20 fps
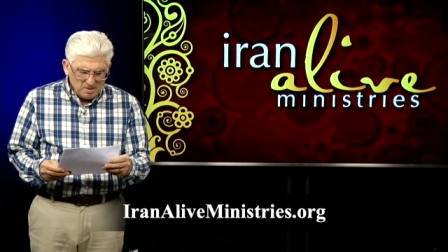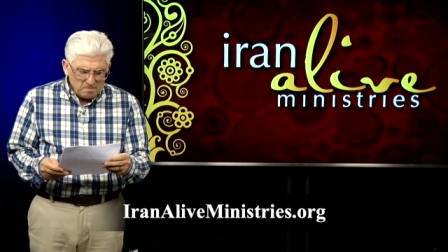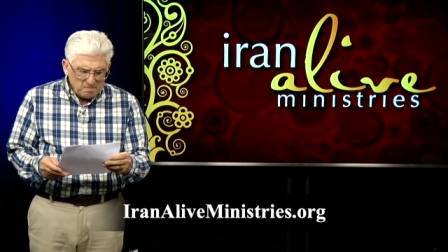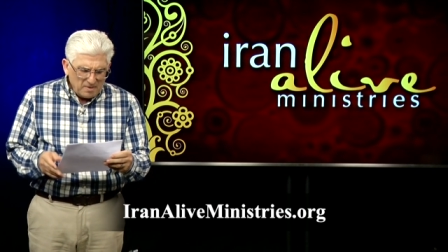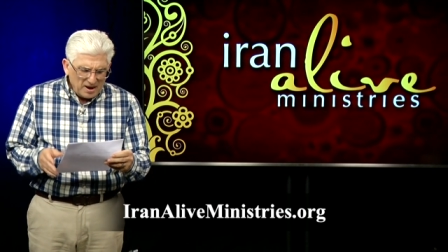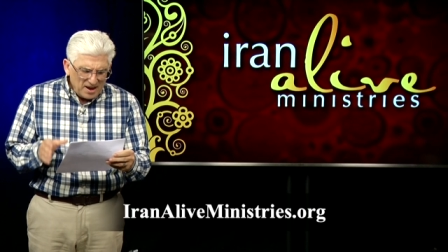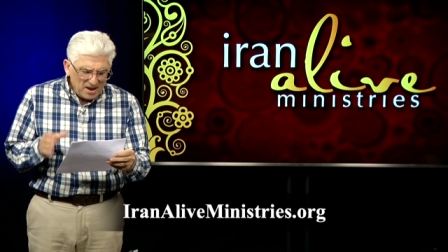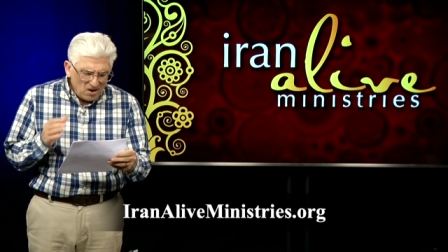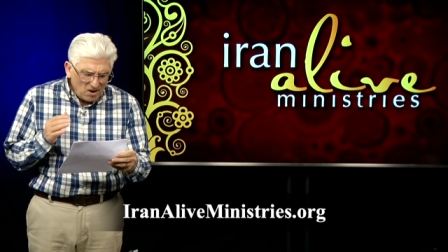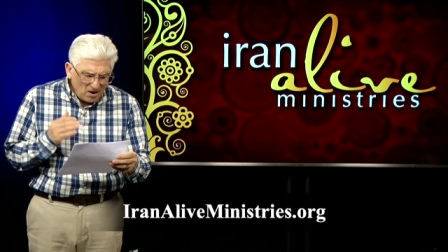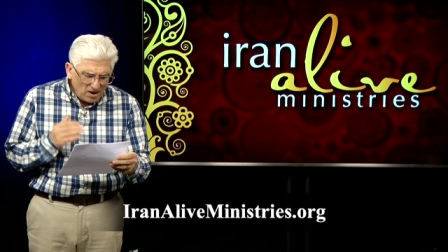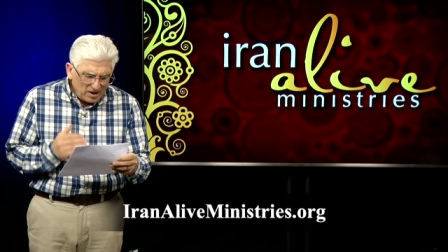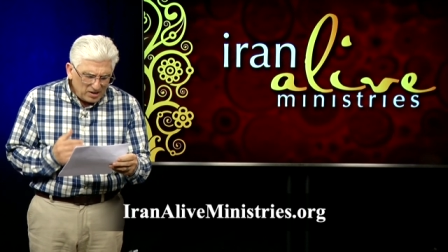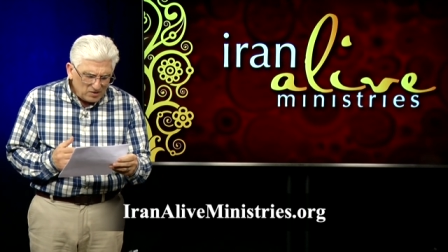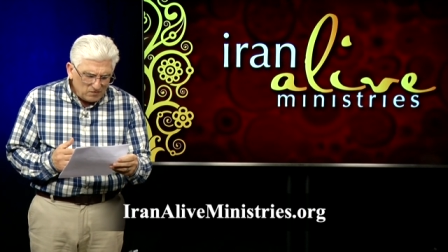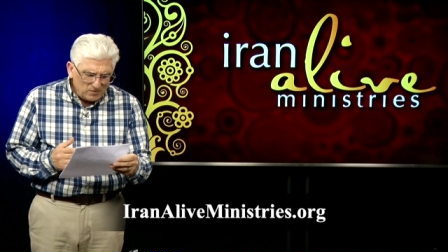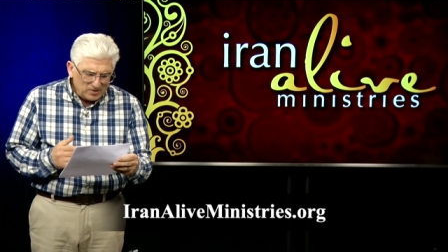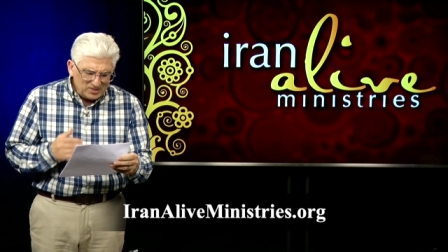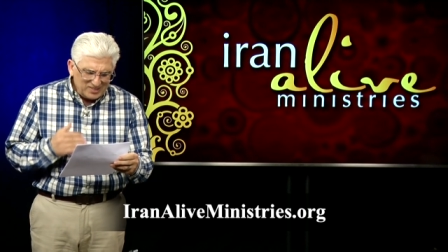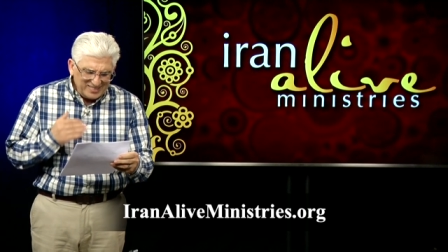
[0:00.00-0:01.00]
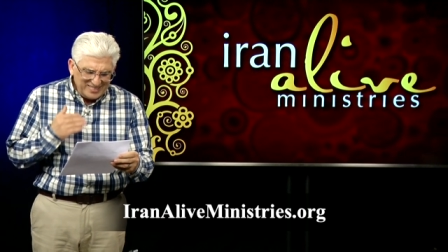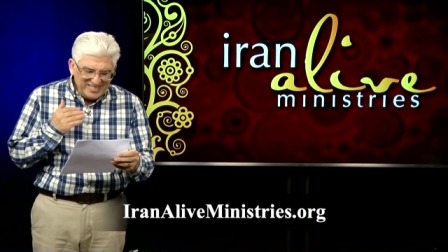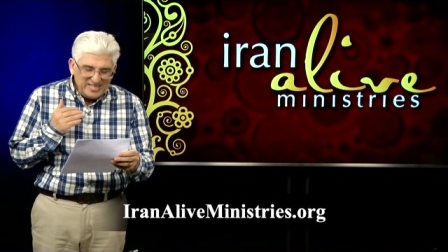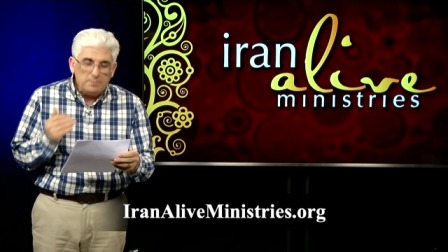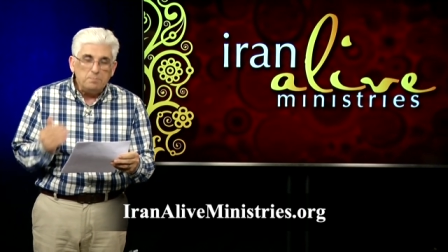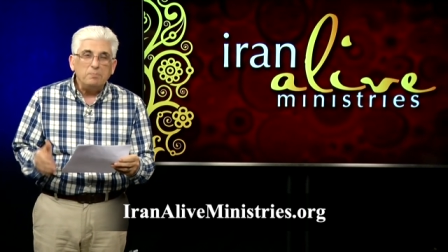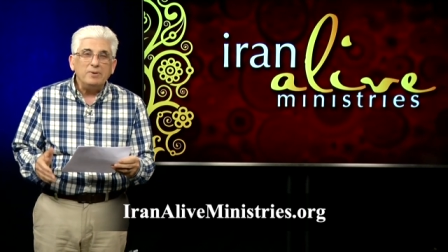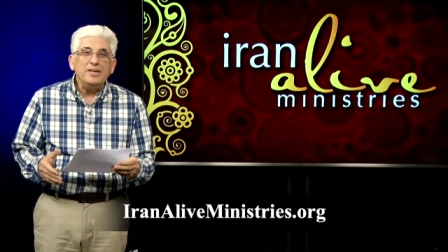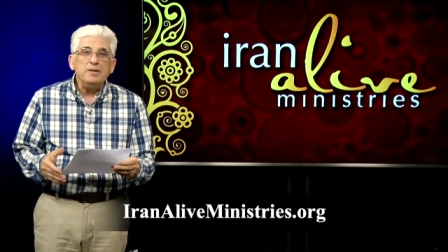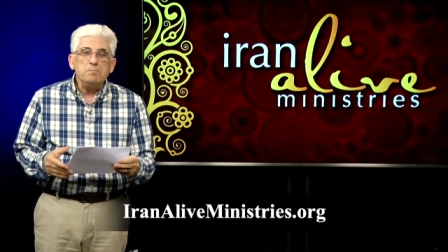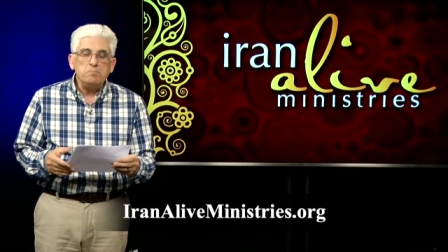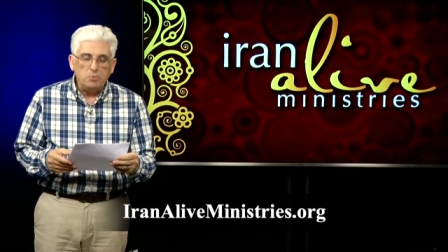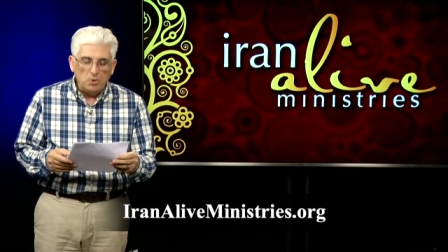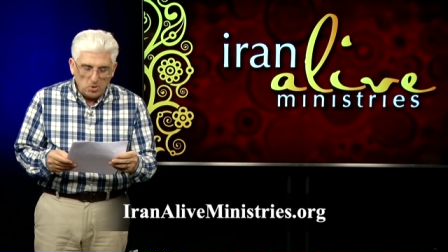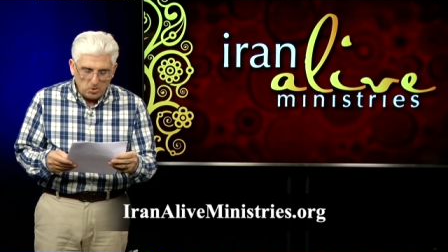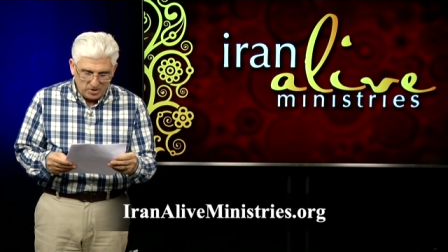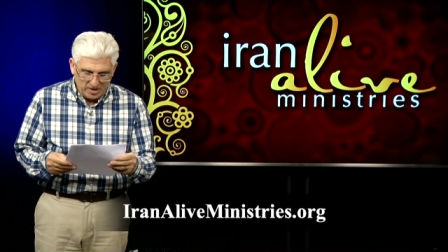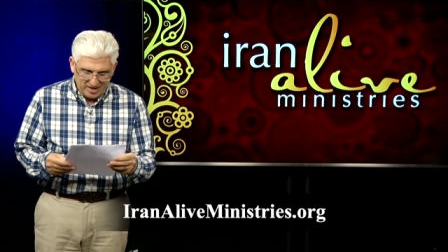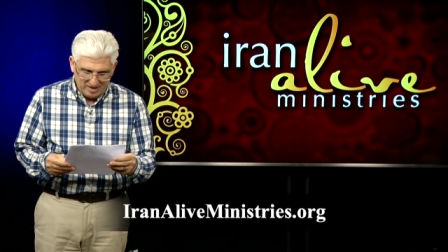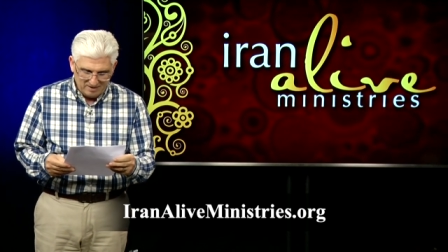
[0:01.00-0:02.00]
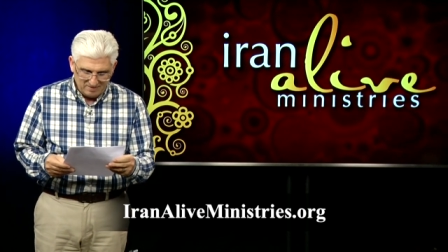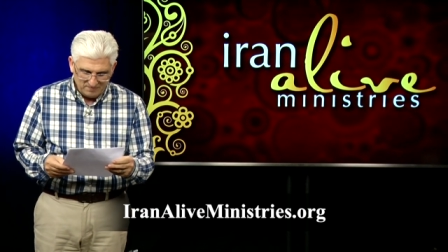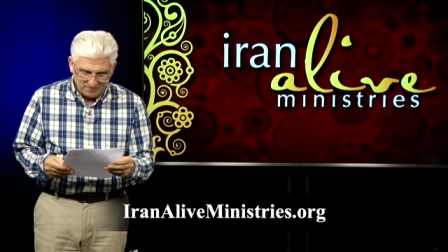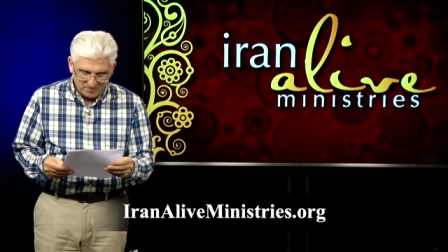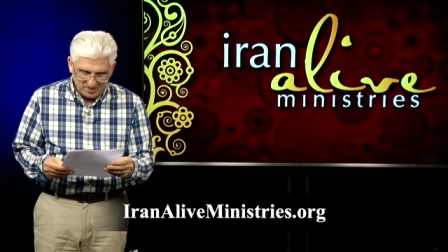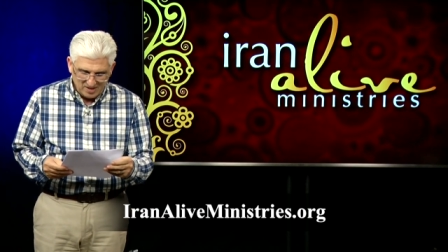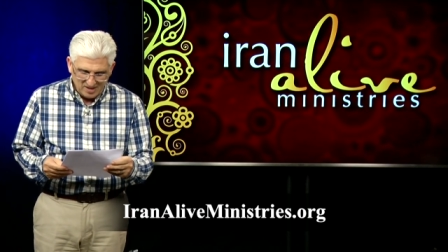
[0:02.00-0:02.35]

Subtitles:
My heart was deeply broken.